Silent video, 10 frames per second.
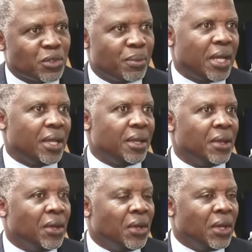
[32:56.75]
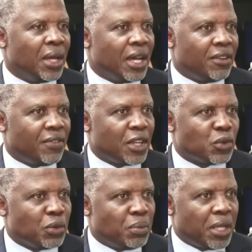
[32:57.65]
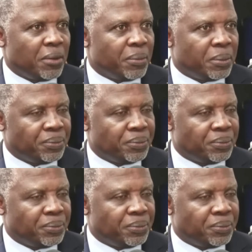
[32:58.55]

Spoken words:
So my advice would be,